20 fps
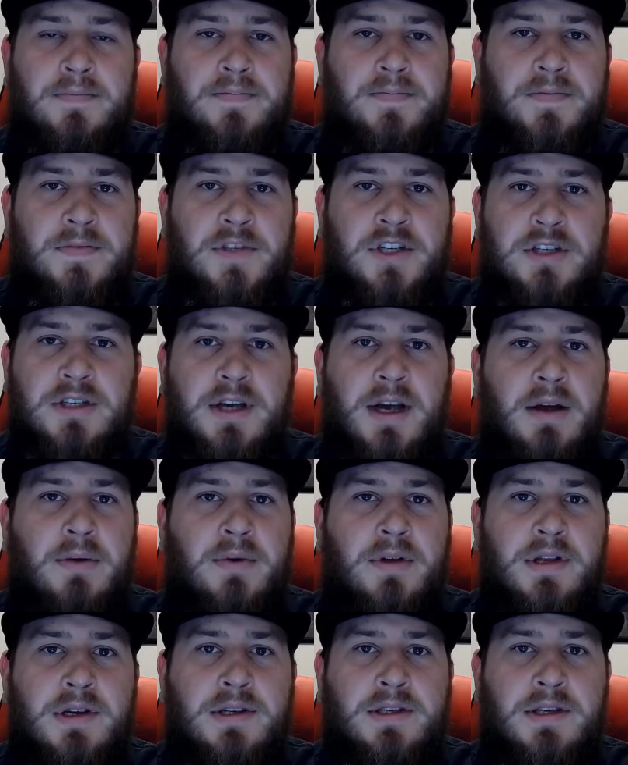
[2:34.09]
Just like
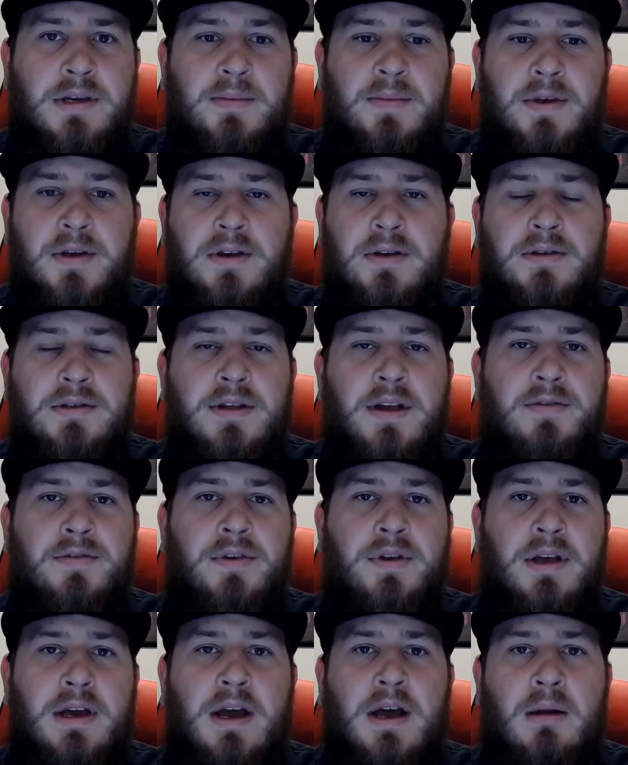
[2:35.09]
with their CPUs, they've
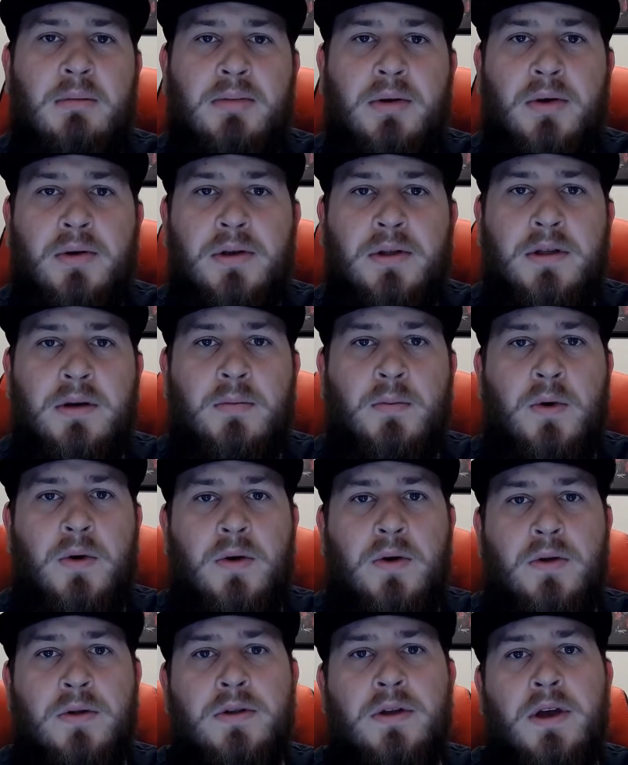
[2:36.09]
really kind of broken their
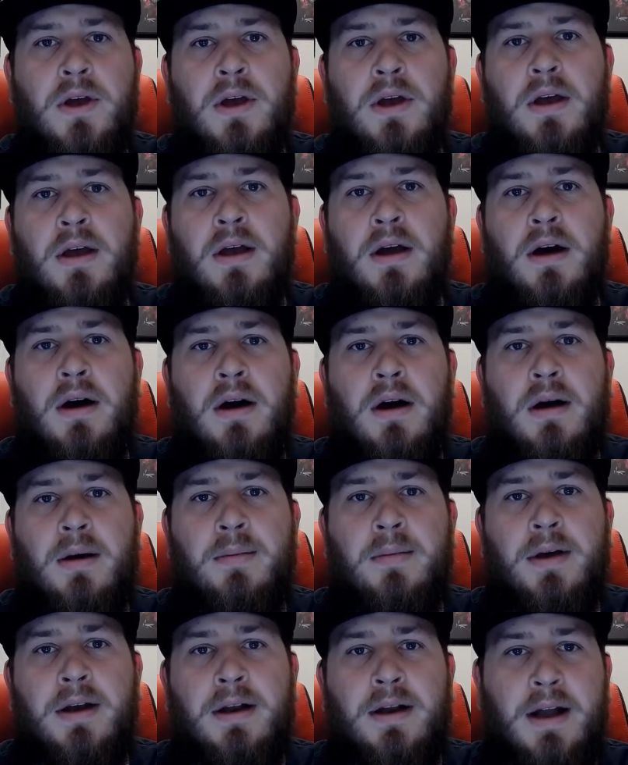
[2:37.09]
mold,
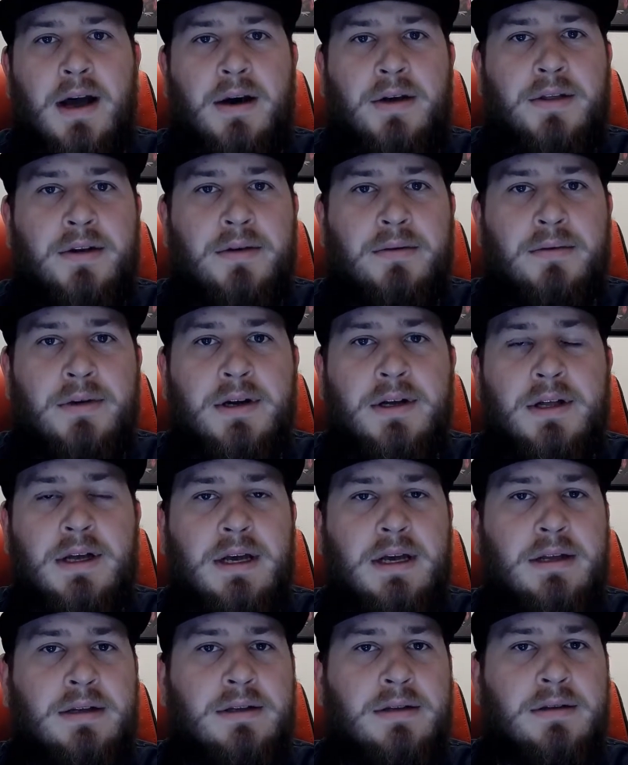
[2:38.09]
and now they're
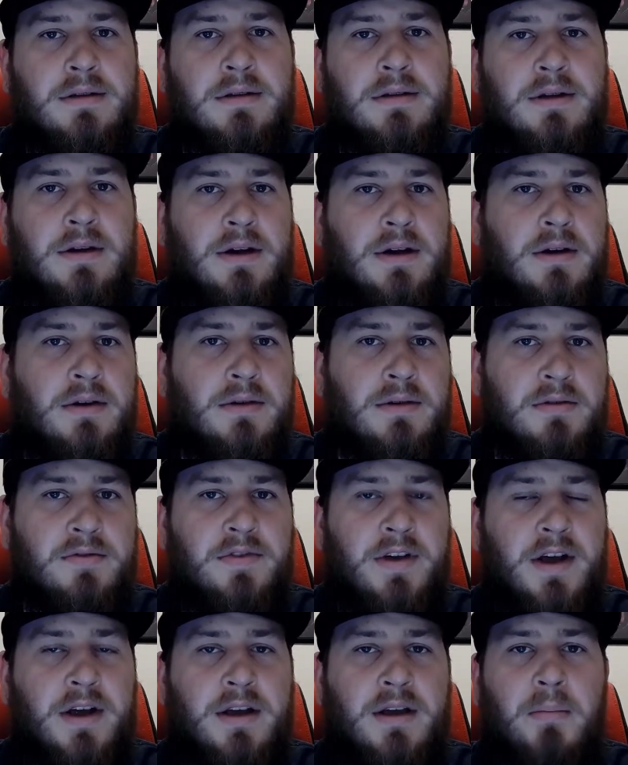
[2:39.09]
really in a
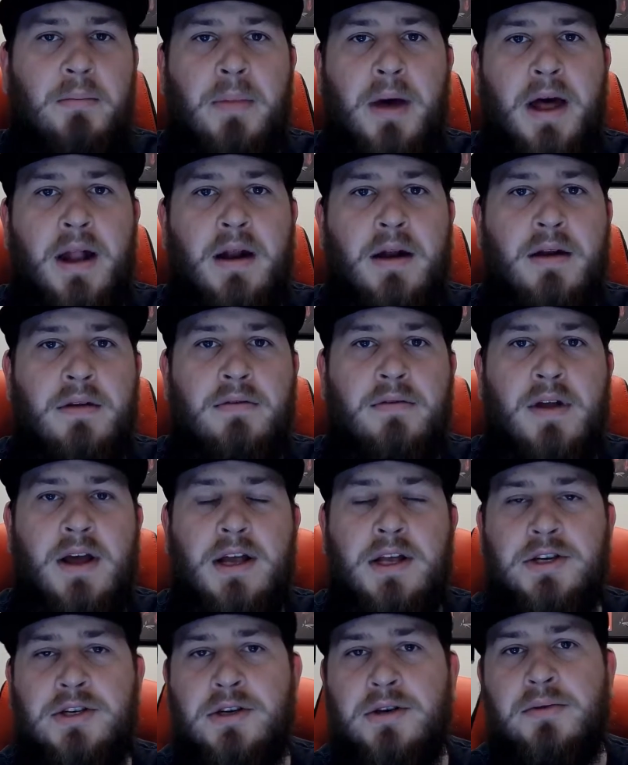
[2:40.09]
very competitive
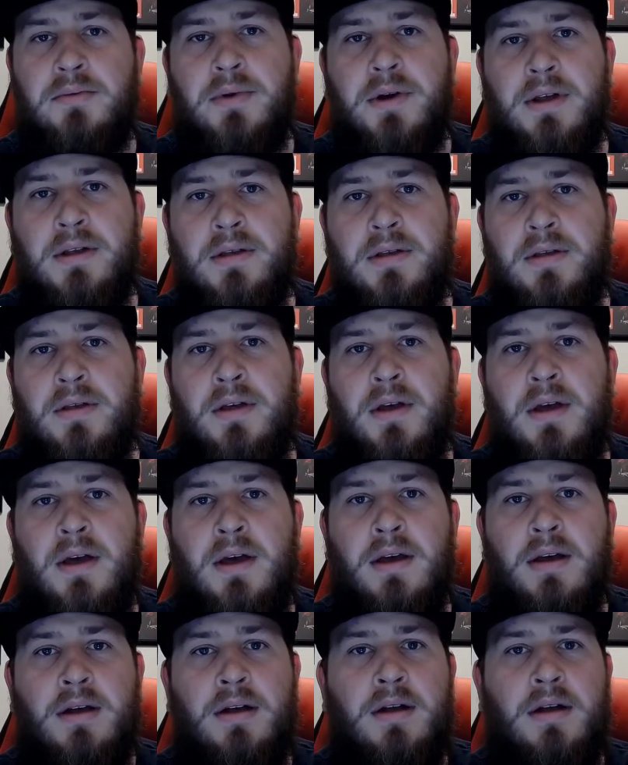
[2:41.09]
nature with
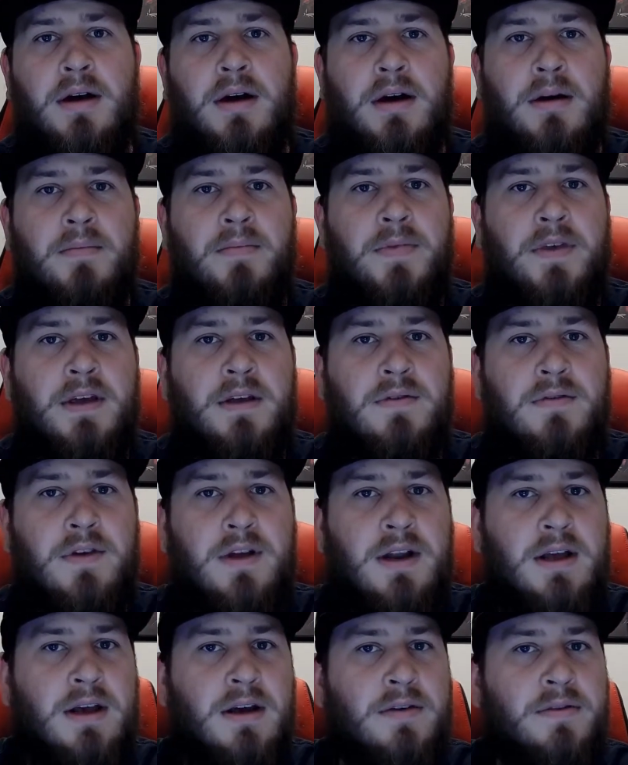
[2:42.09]

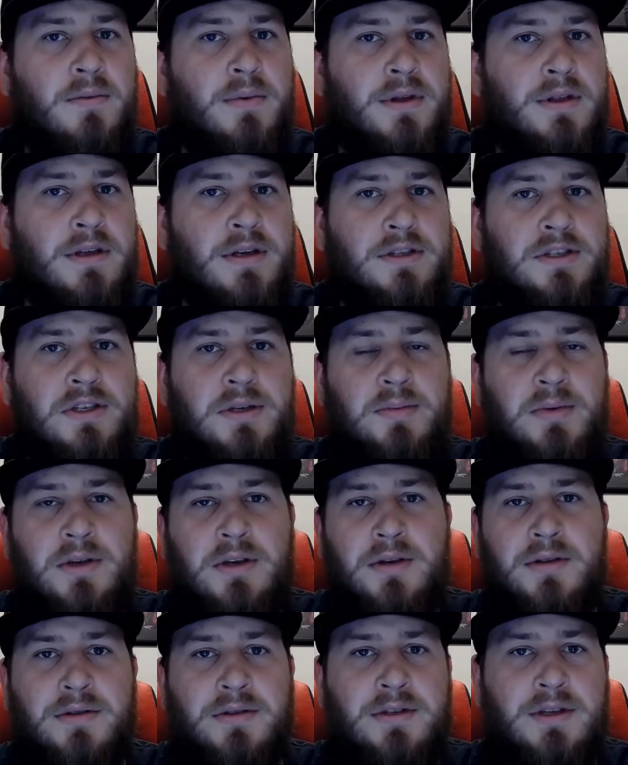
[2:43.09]
NVIDIA with the
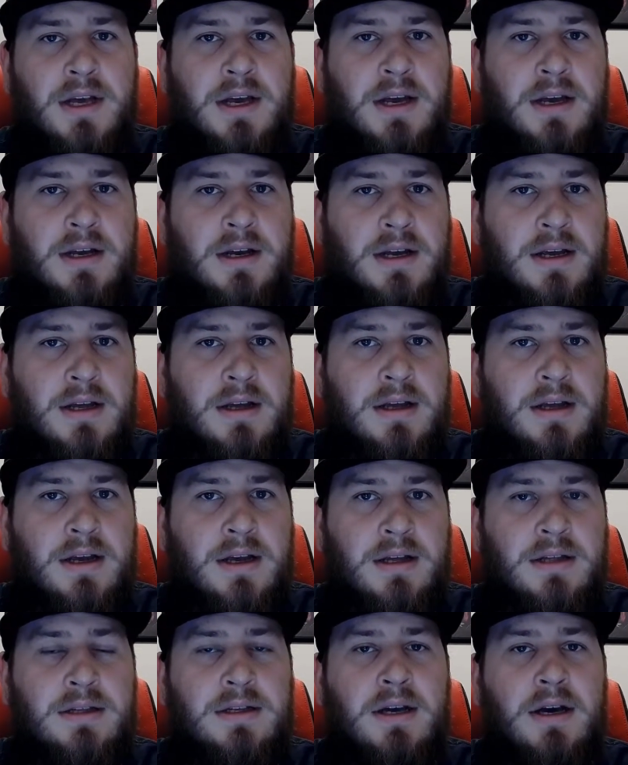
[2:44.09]
GPUs and
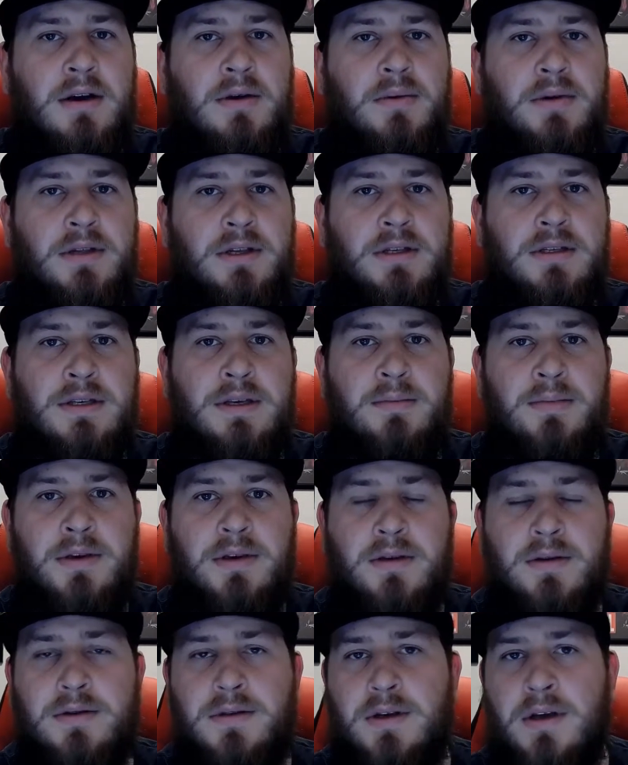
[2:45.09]
Intel with the
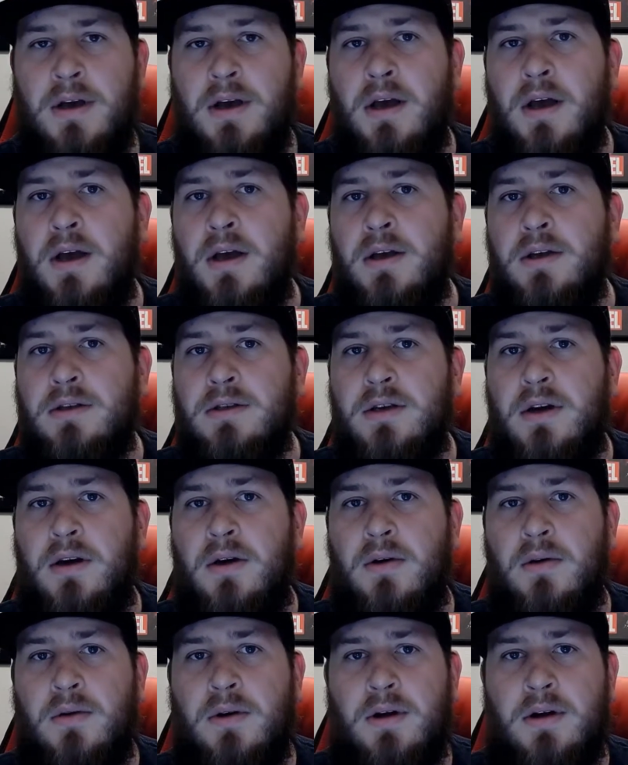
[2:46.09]
CPUs.
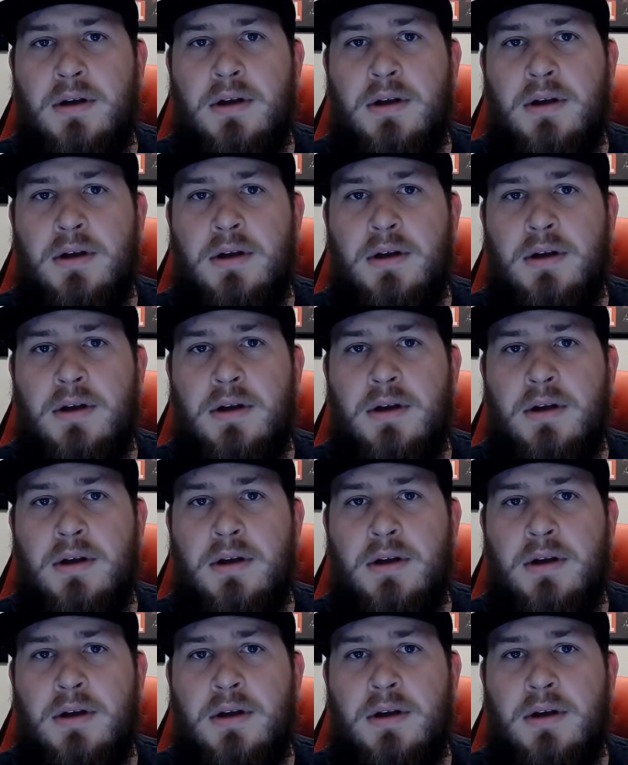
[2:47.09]
So